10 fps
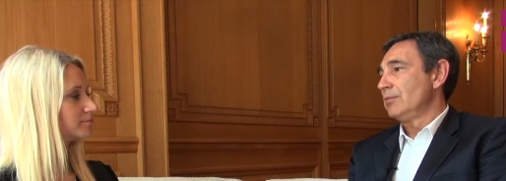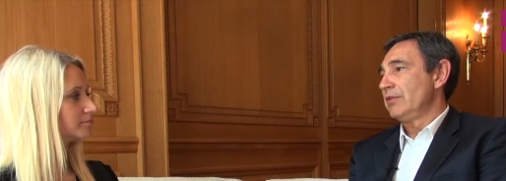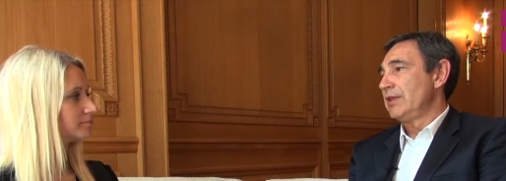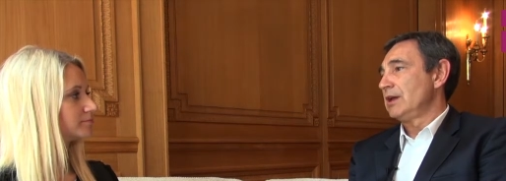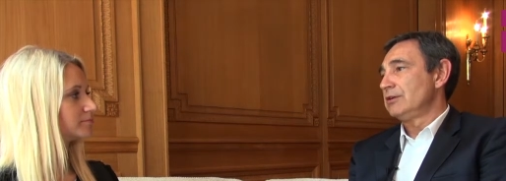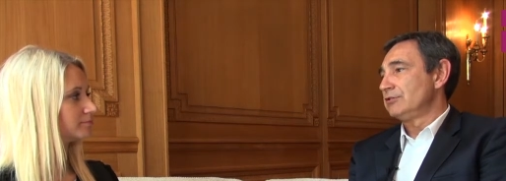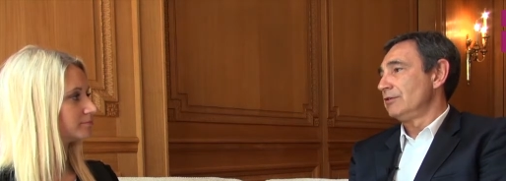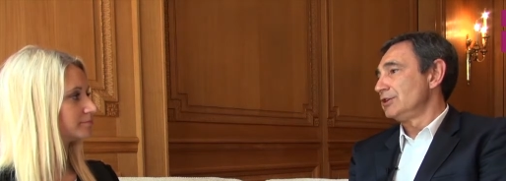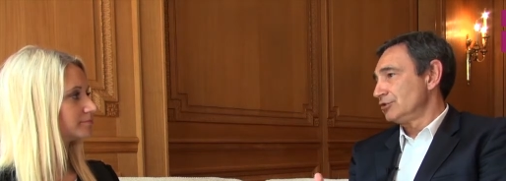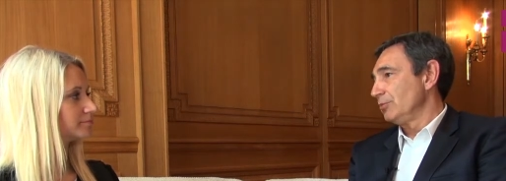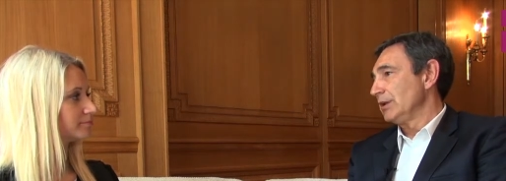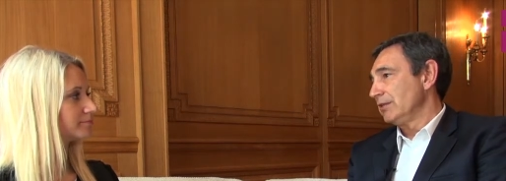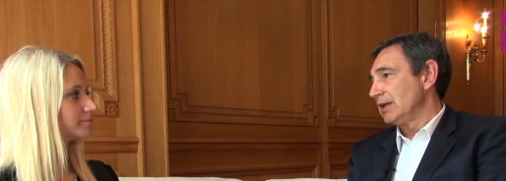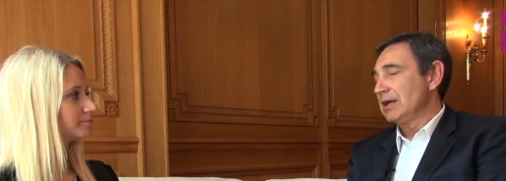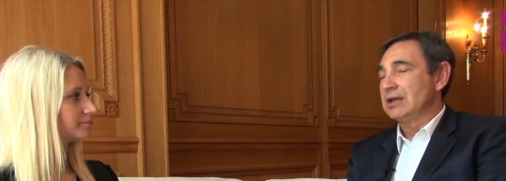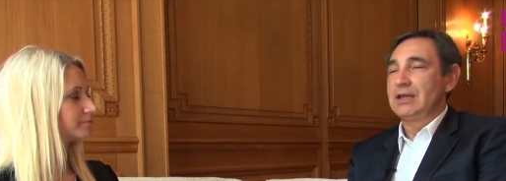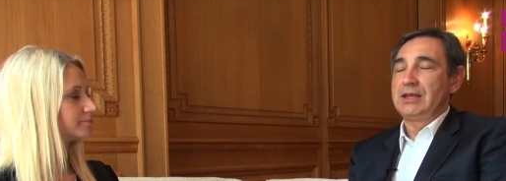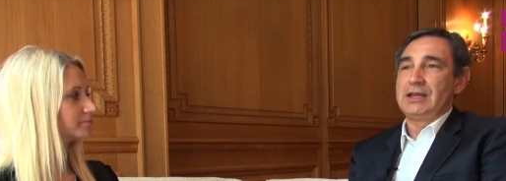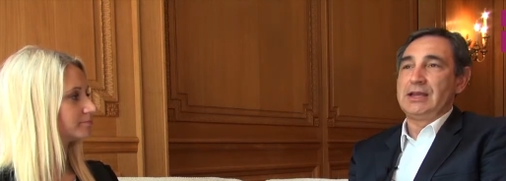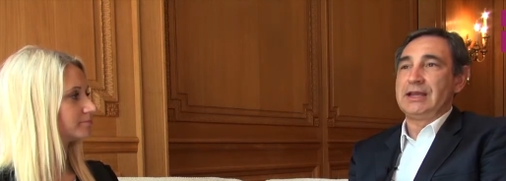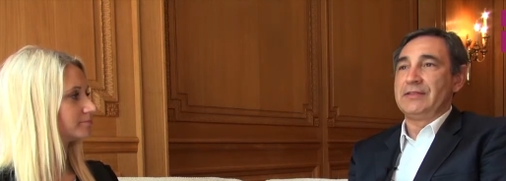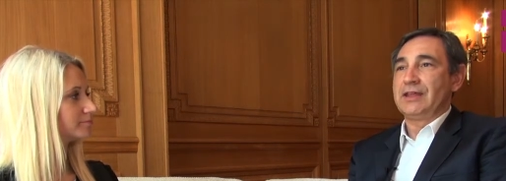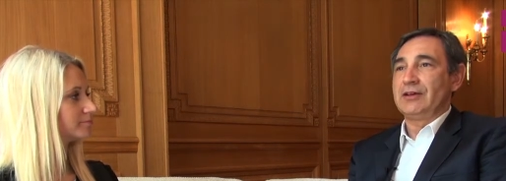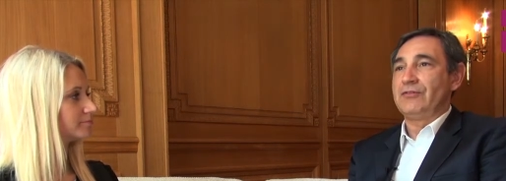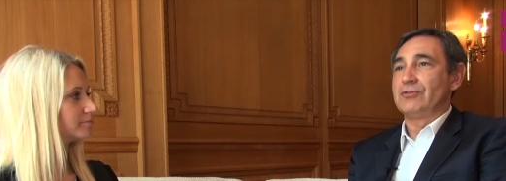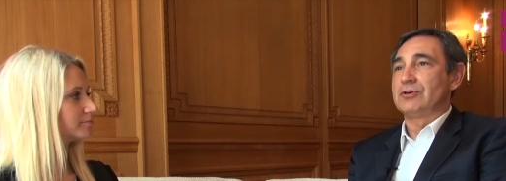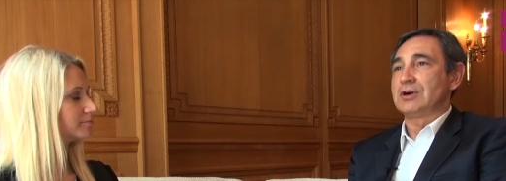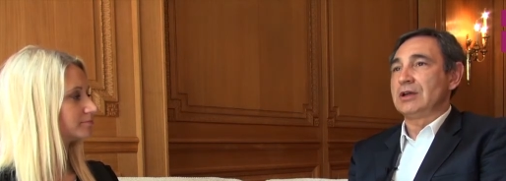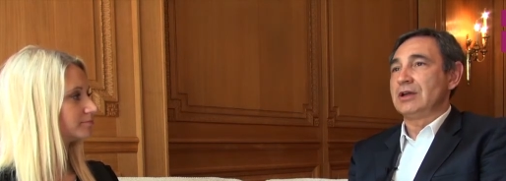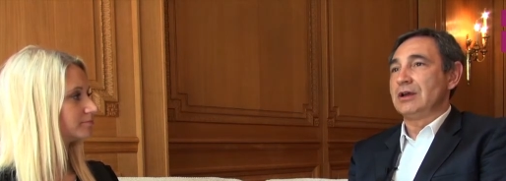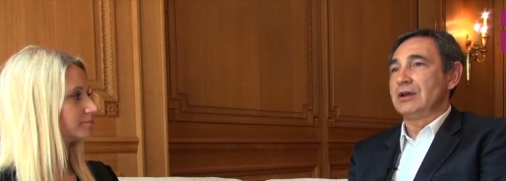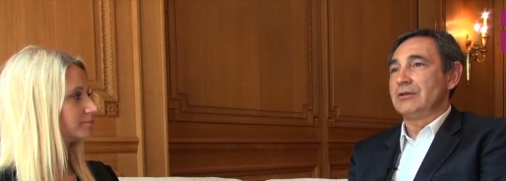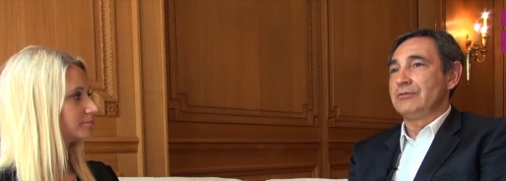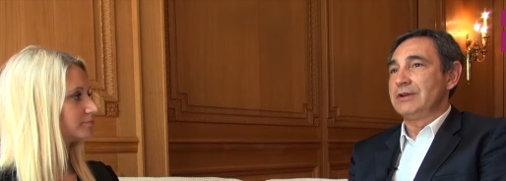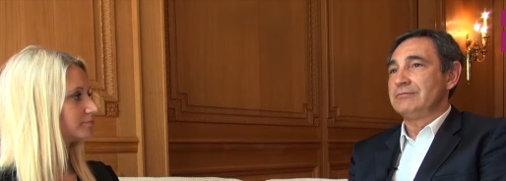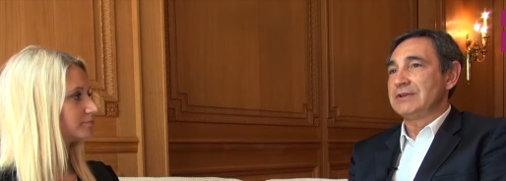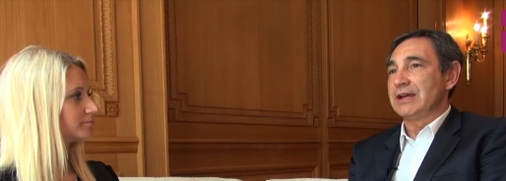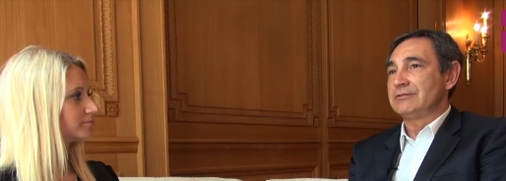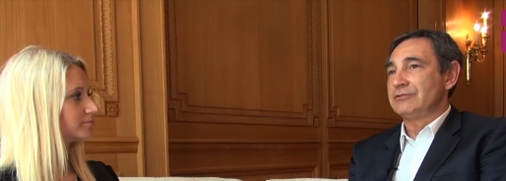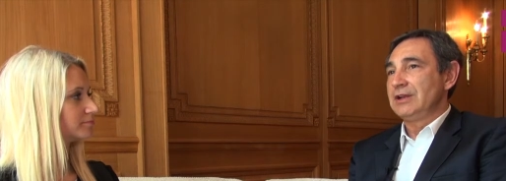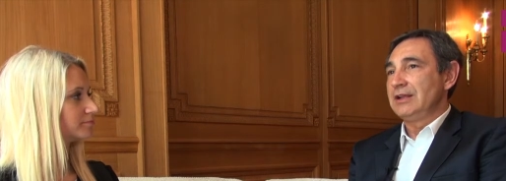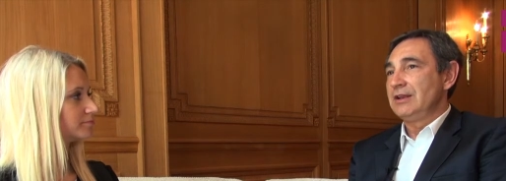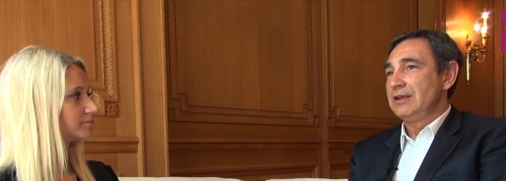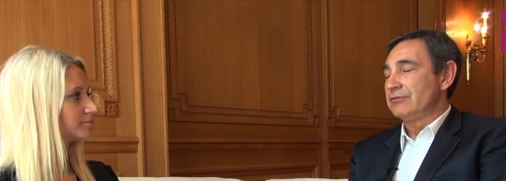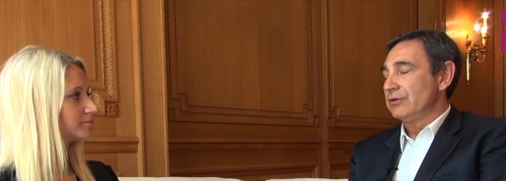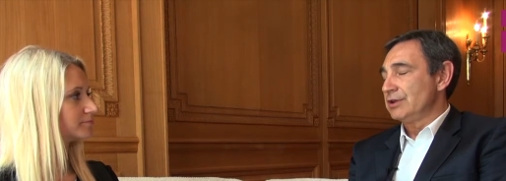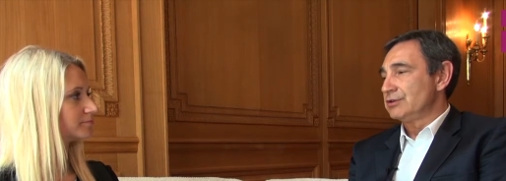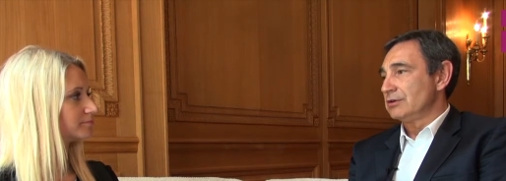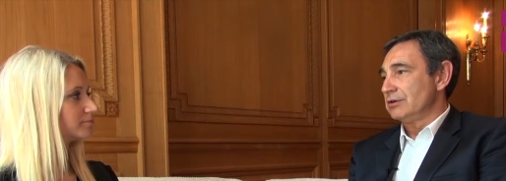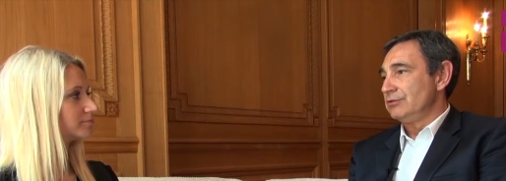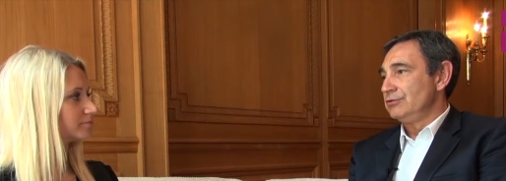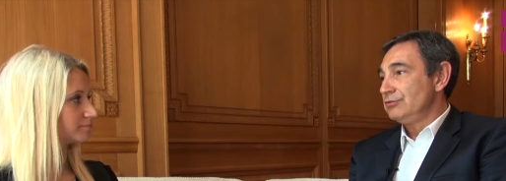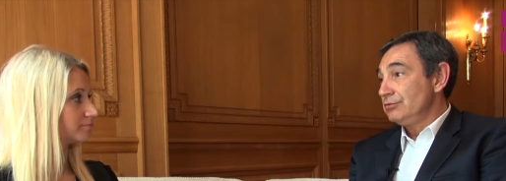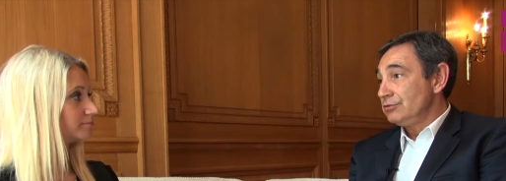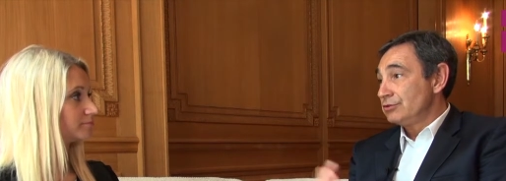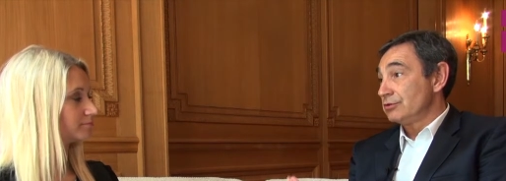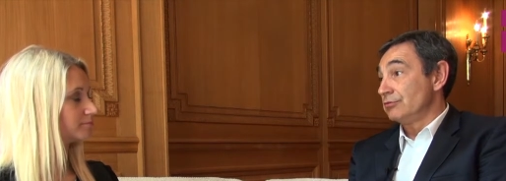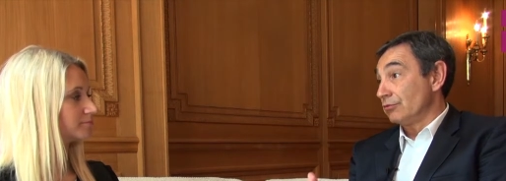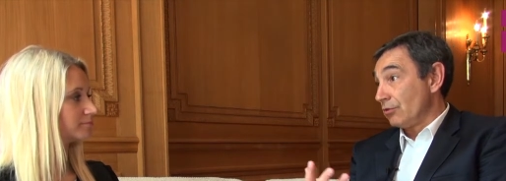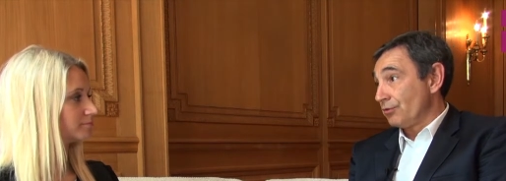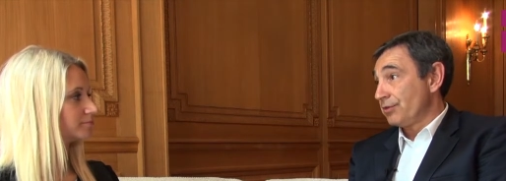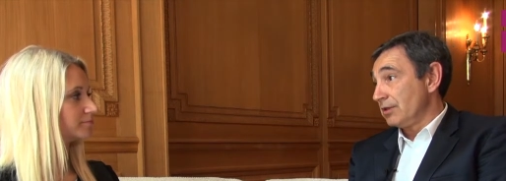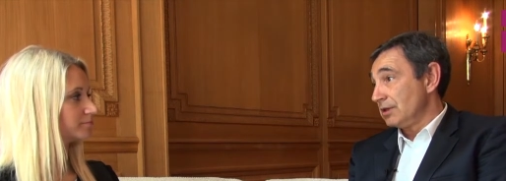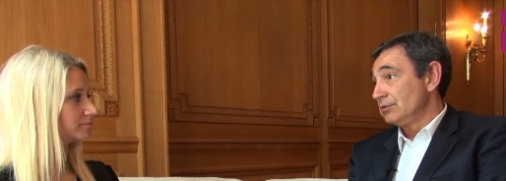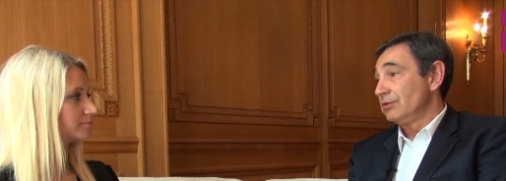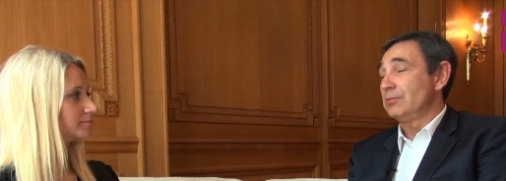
Speaker 1: but they are not really shopping there. And therefore, uh, we can really leverage a huge growth into